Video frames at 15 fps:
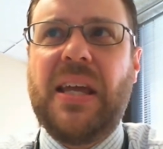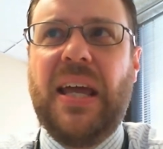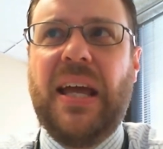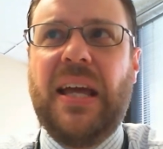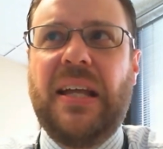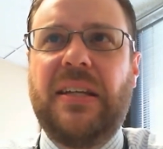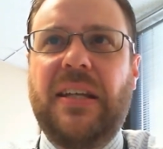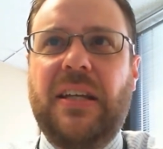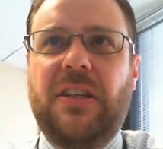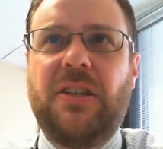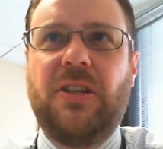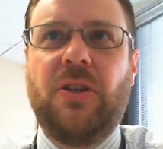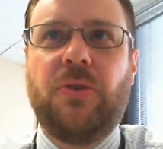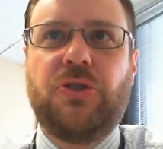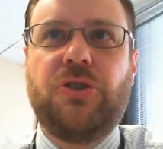And,
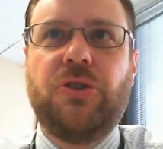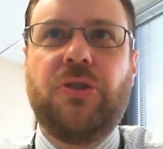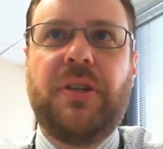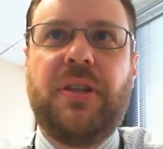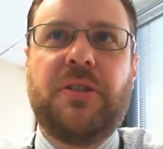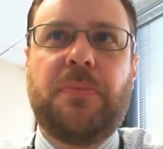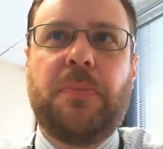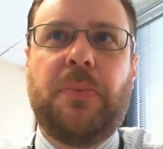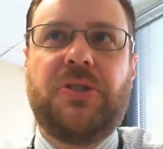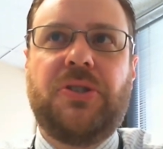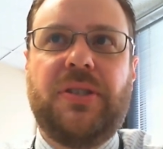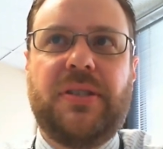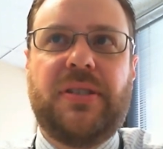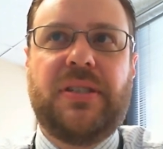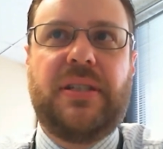you know, during this
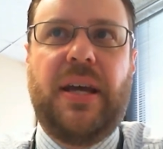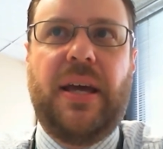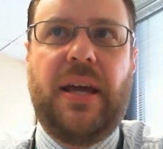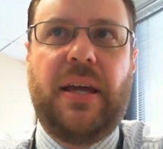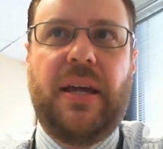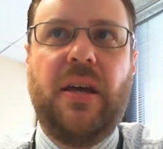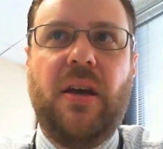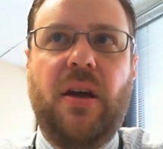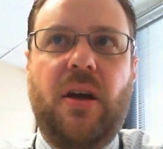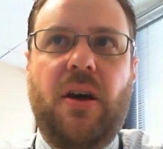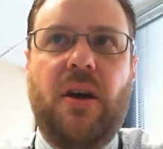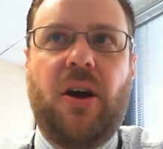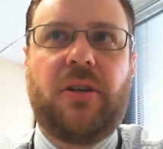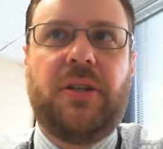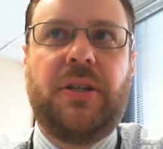person's stay,
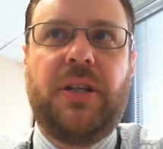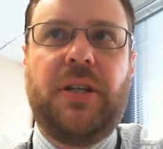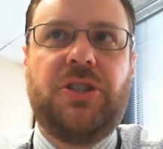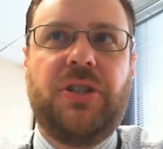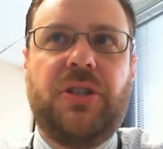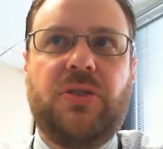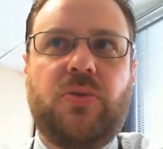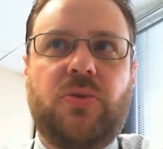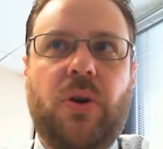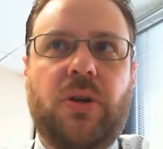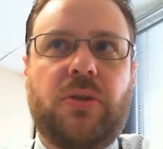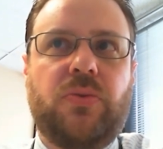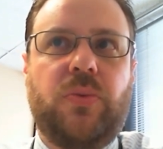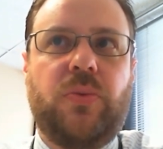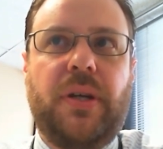our clinicians
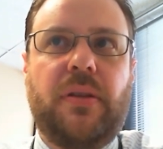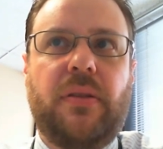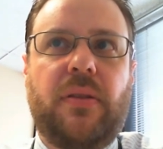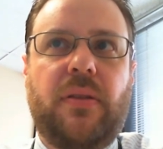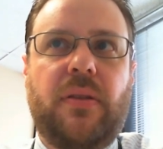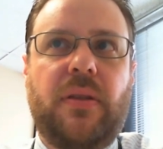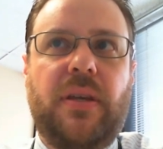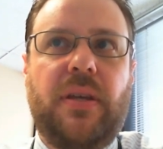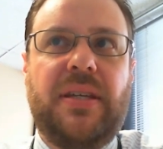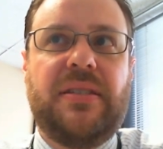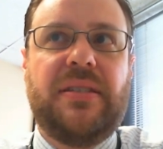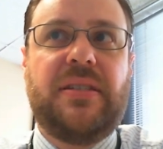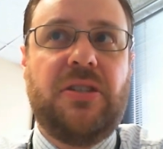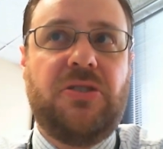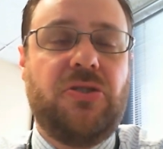worked with
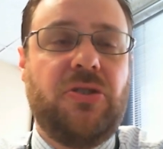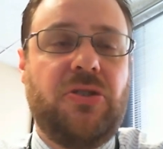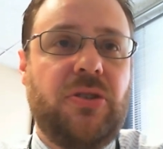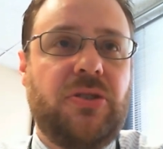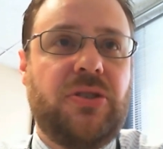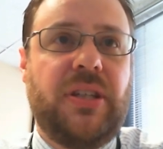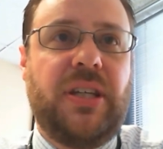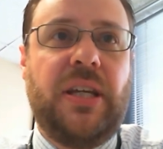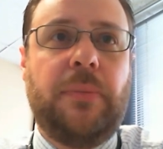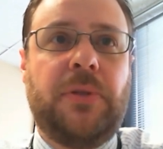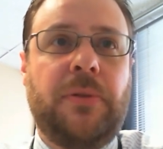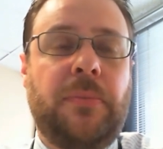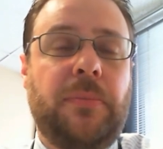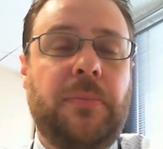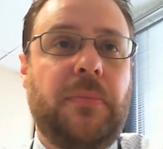his sister to keep
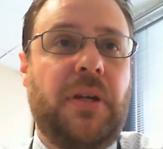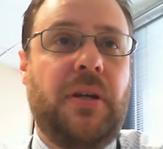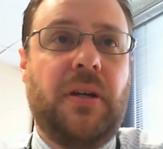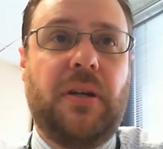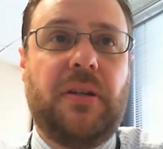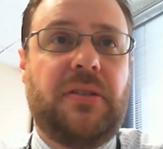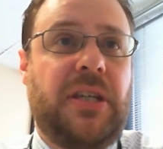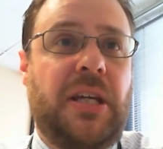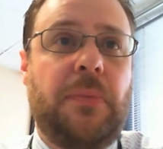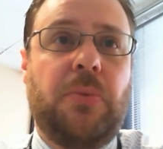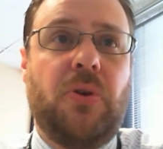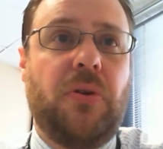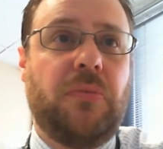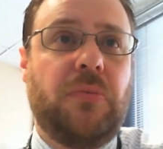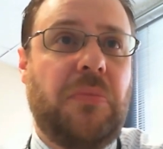him, to keep
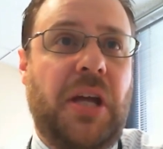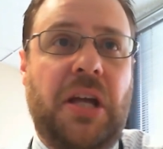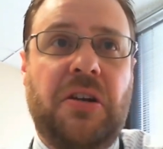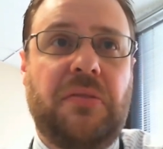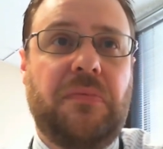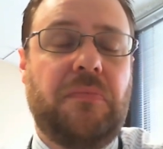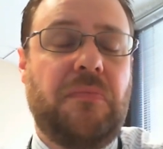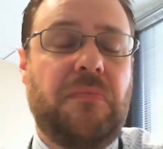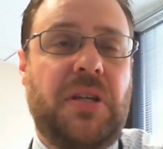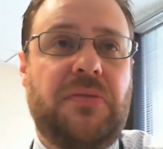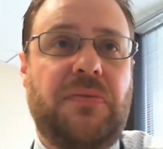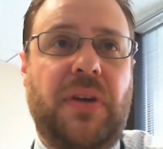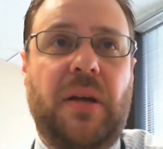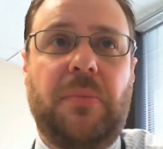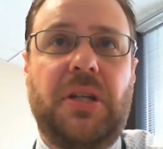her and
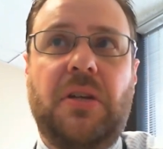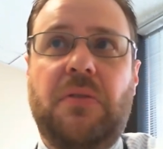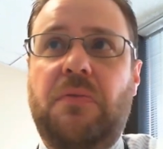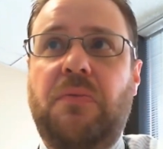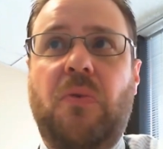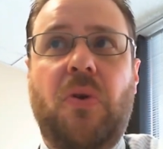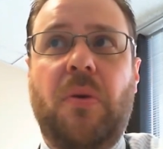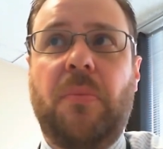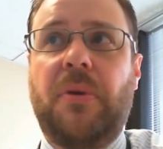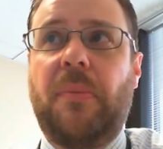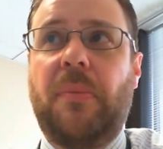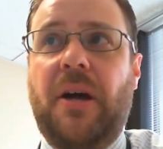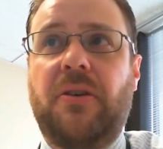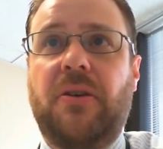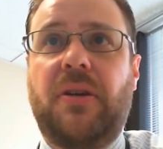his family informed
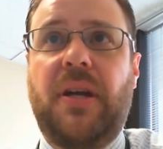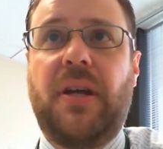about her